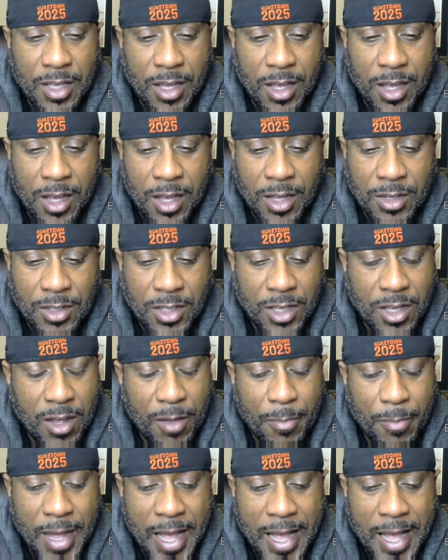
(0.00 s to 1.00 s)
Uh, to
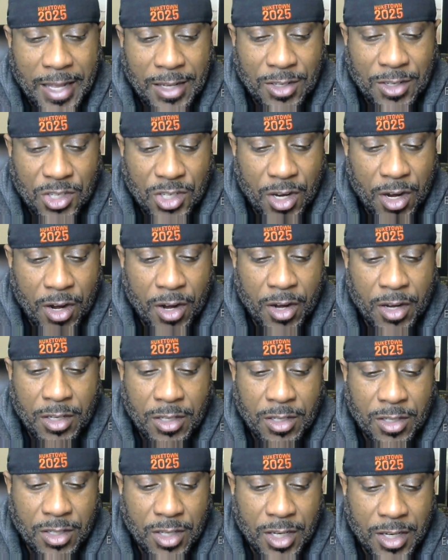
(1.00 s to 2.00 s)
come by and share
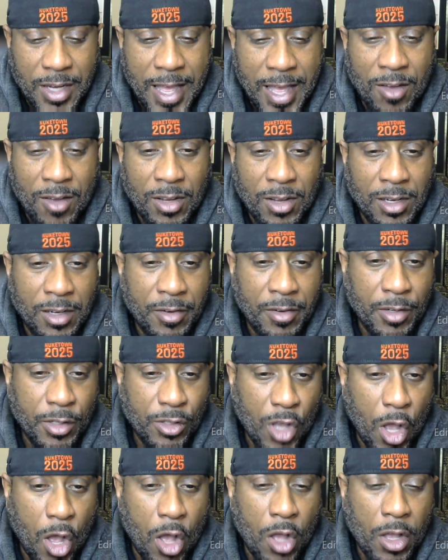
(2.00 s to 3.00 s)
and sit down and literally
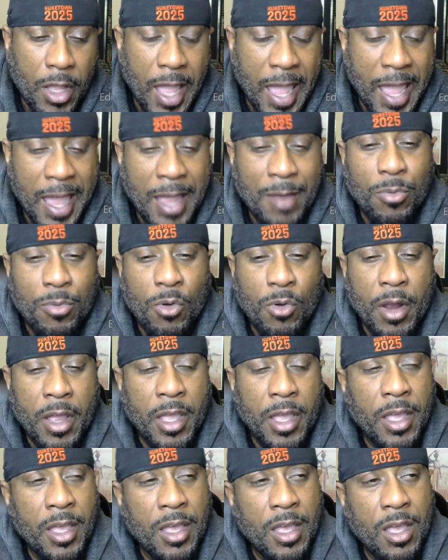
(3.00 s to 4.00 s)
talk and
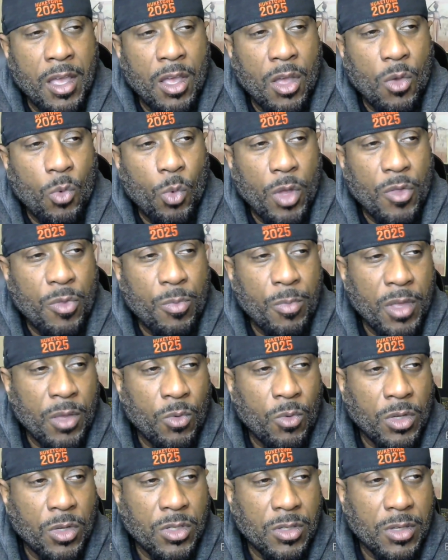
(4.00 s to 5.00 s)
pray with me
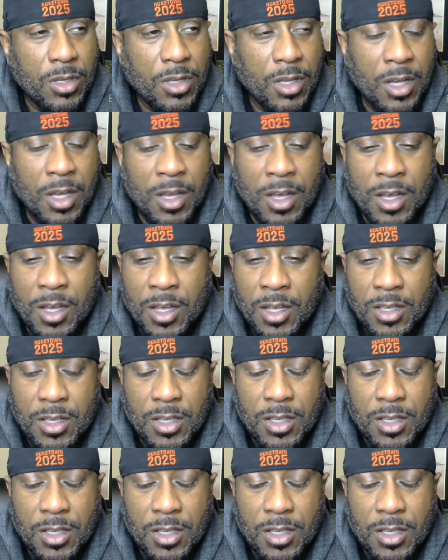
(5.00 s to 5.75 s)
was uh,